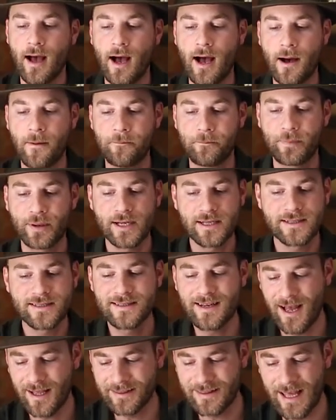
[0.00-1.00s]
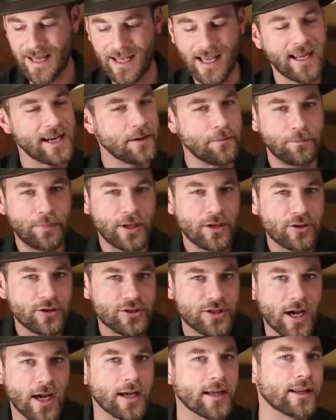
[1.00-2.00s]
Um, but it's not that kind of bitter
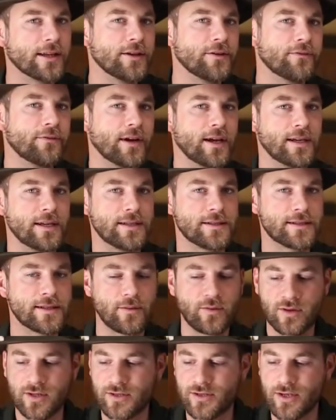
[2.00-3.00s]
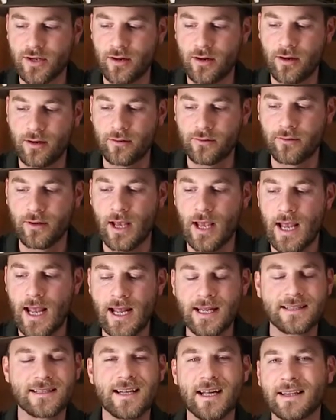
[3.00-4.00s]
chocolate you find in some of the cigars.
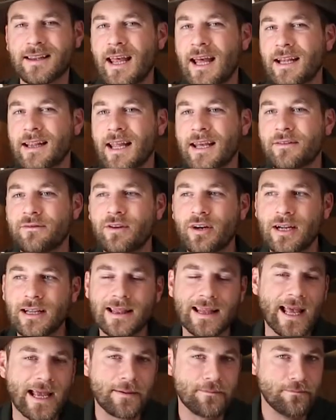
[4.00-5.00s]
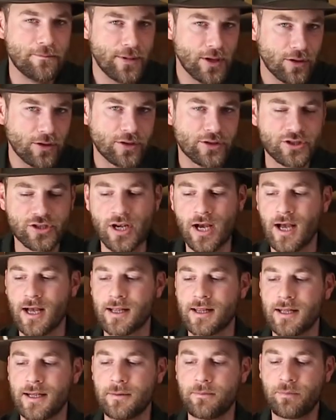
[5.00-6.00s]
It's not that like very light milk
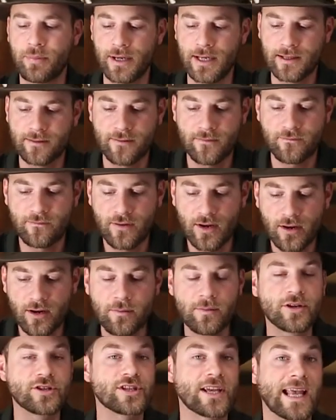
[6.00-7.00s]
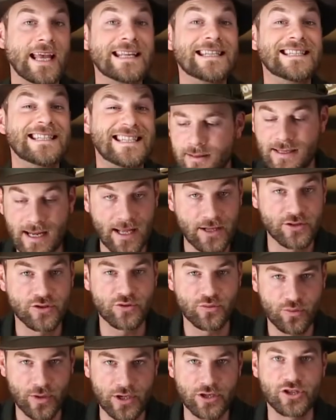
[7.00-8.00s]
chocolate, but it's very much like a
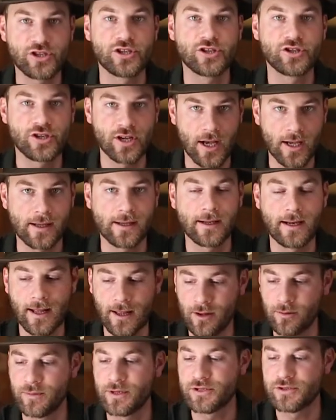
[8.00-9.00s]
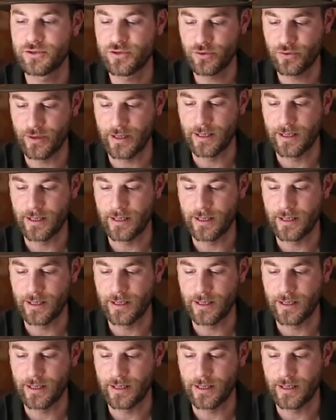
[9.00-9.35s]
dense, rich chocolate element to